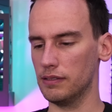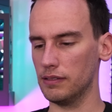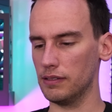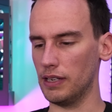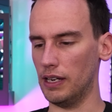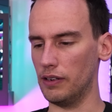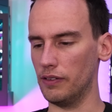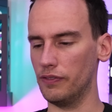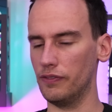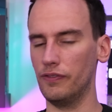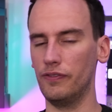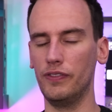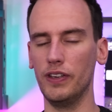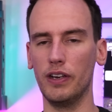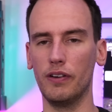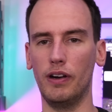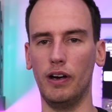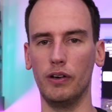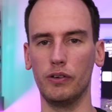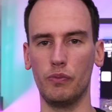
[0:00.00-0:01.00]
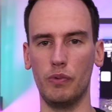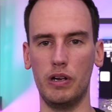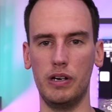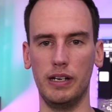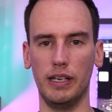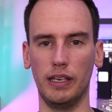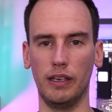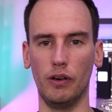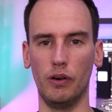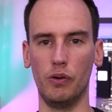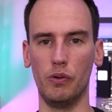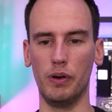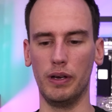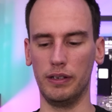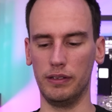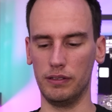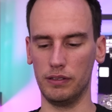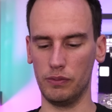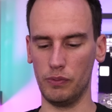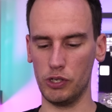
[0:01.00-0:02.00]
kind of figure out where they go
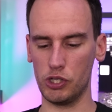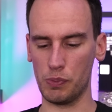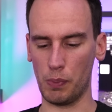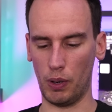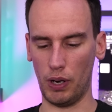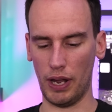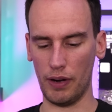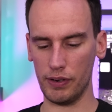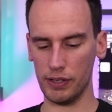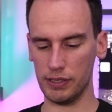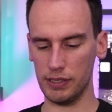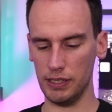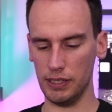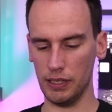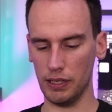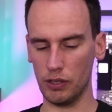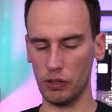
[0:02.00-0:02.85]
and which polarity.